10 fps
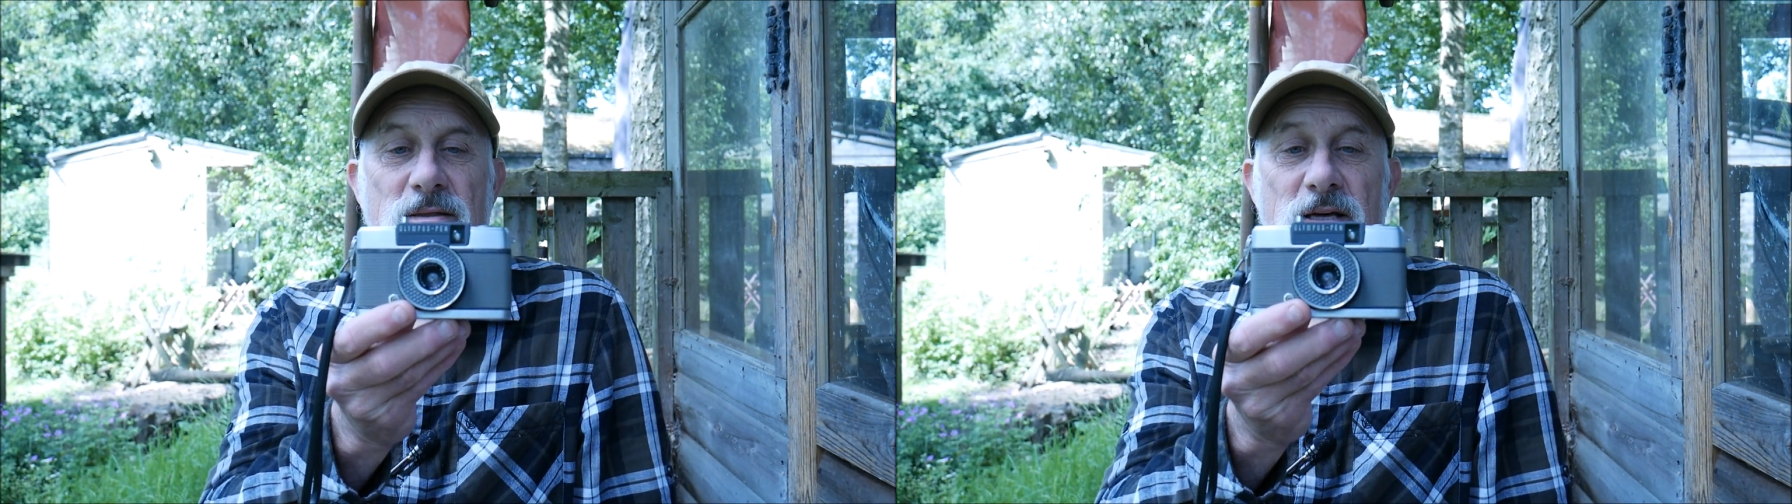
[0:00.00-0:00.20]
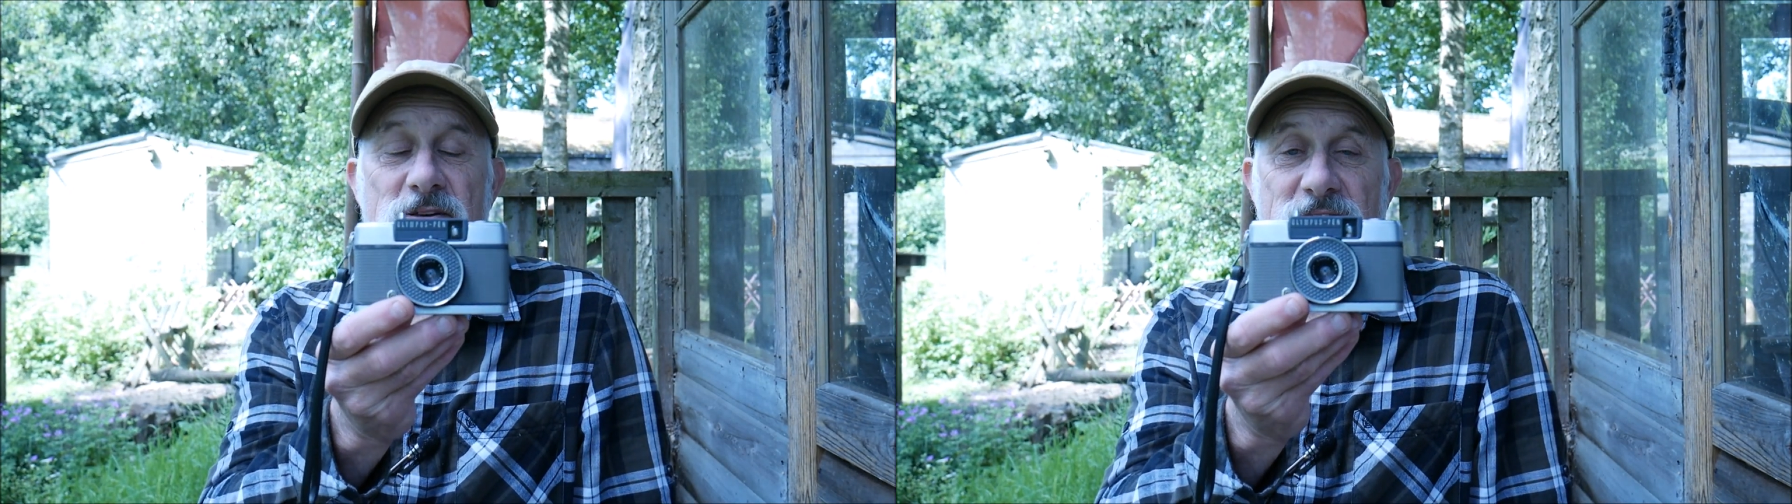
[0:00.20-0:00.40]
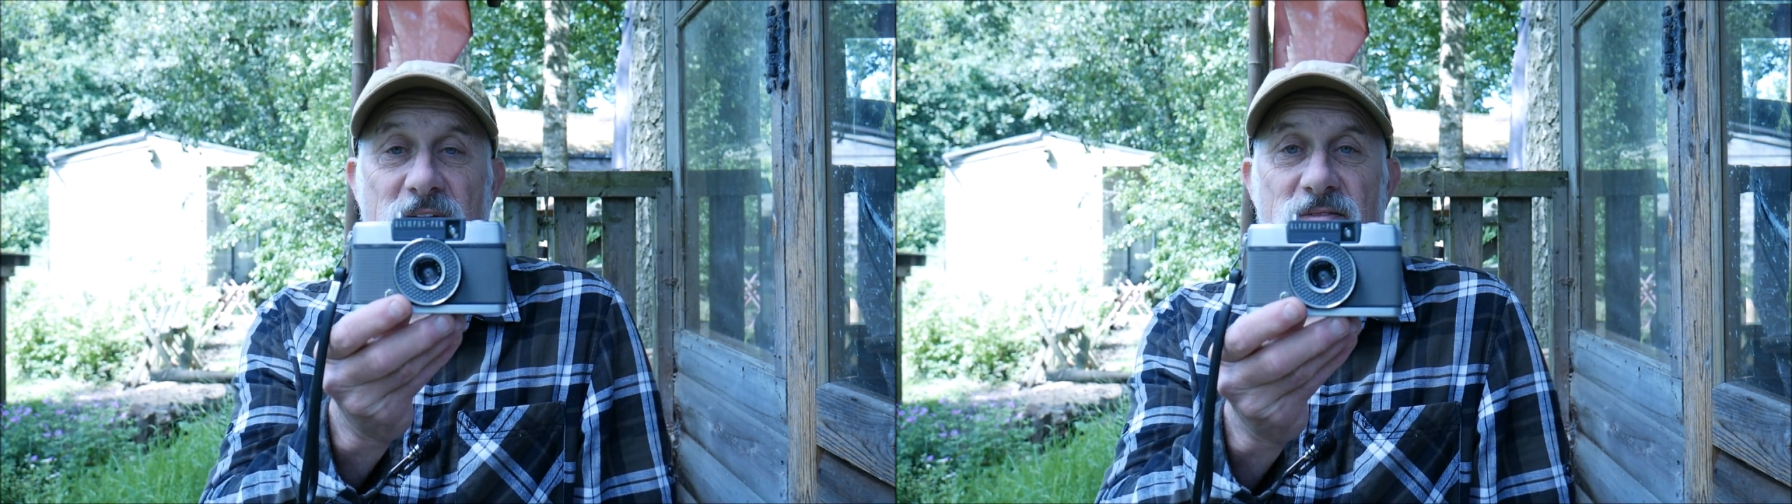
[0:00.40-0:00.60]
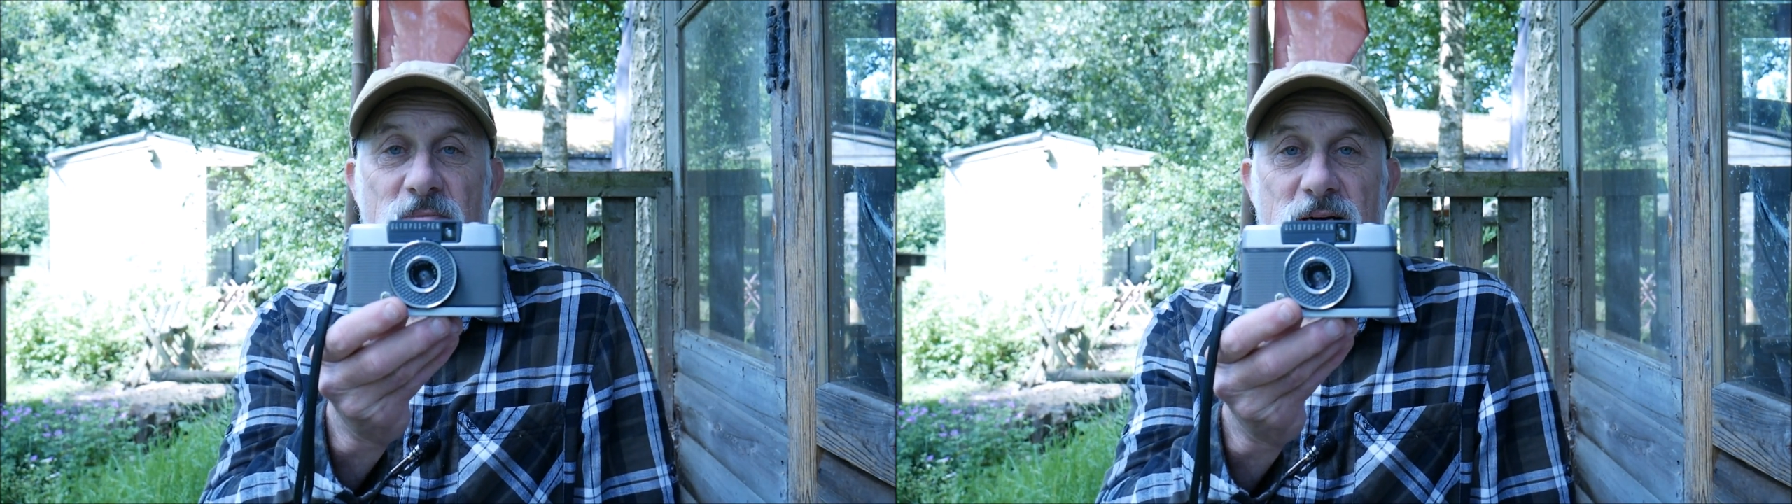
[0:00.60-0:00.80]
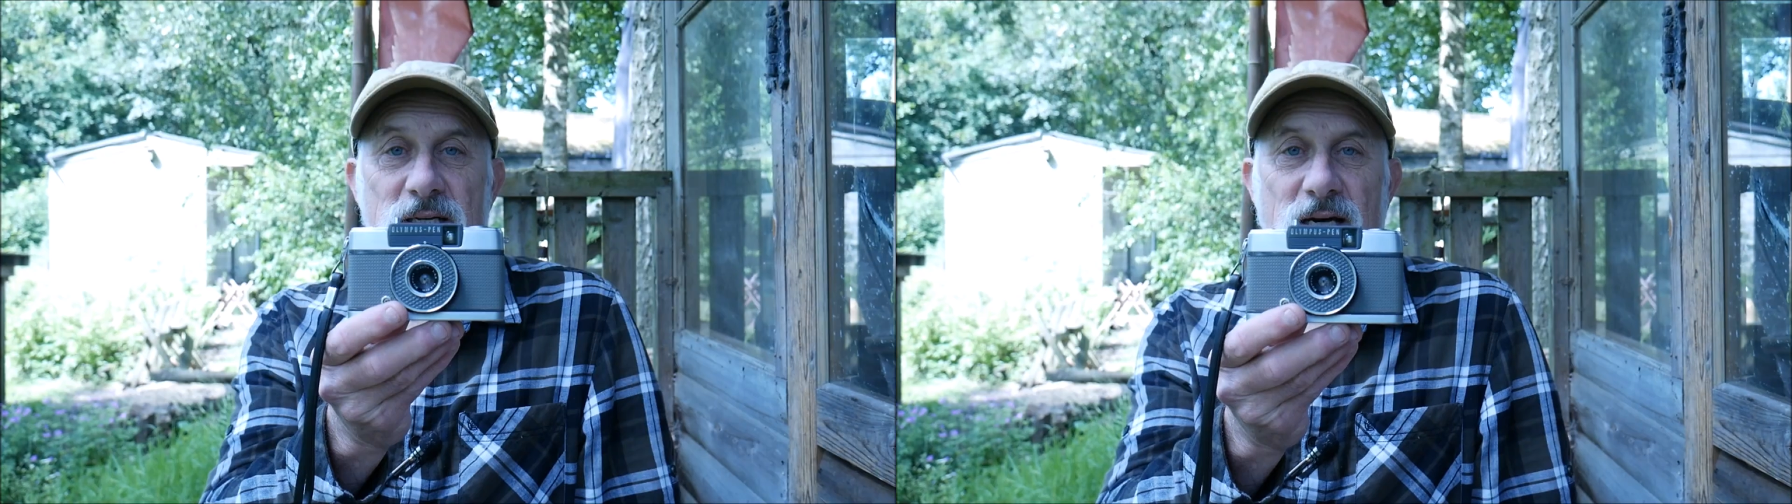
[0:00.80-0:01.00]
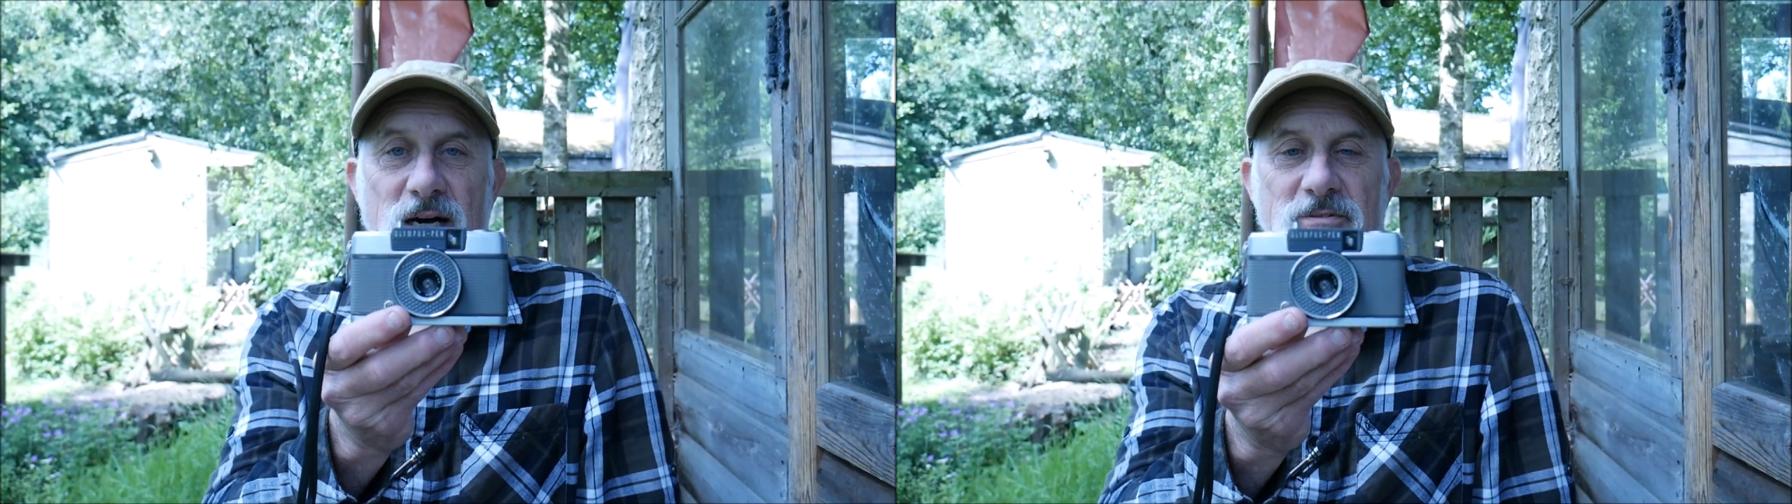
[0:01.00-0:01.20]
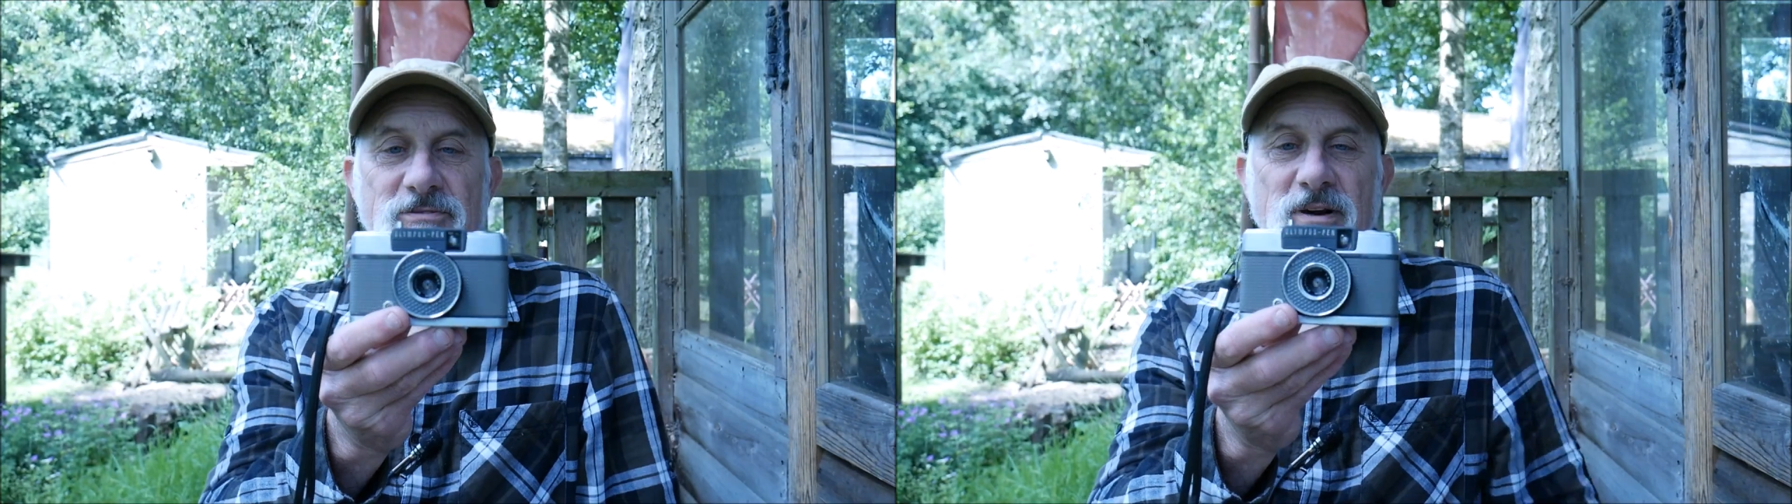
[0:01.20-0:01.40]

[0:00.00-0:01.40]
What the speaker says: 35mm half